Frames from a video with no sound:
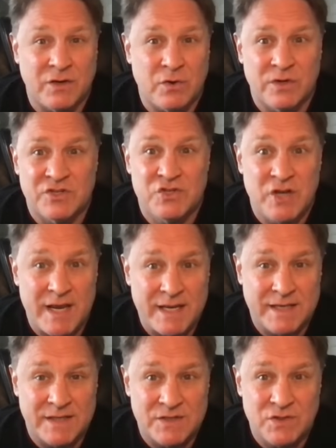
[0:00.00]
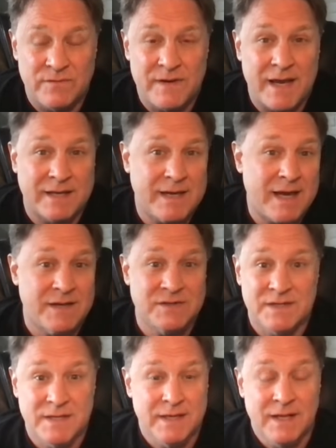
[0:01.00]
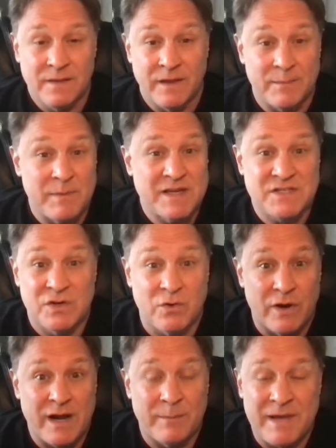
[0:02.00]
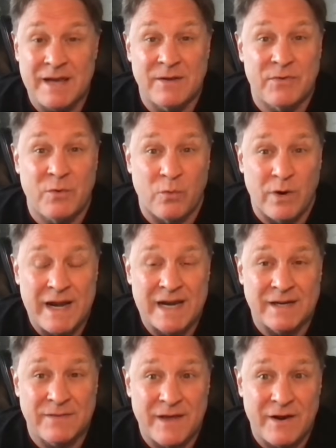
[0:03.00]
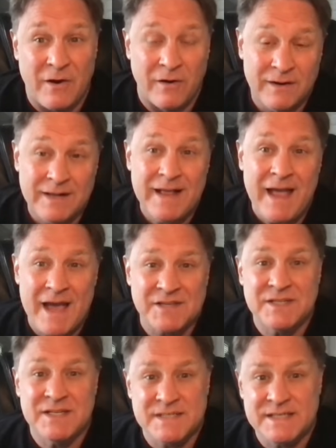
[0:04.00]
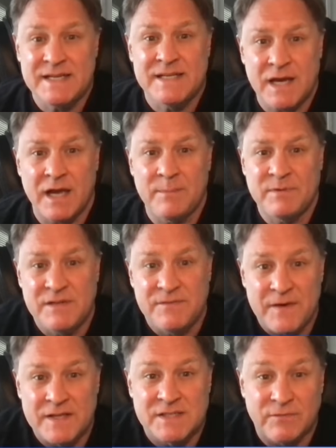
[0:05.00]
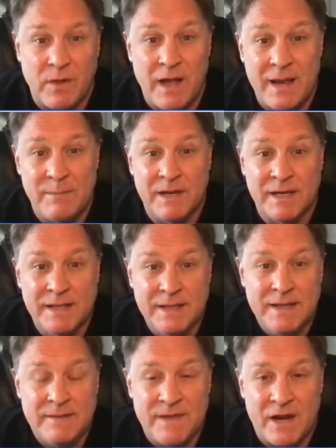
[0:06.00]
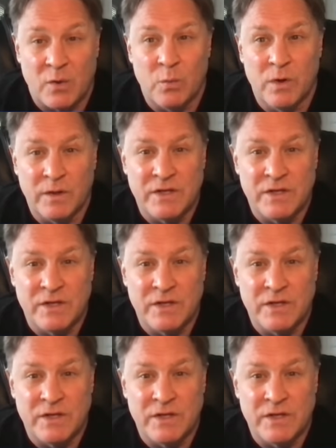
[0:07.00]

chris jenkins you've got guys like mason graham kenneth grant that are sec type defensive linemen that are really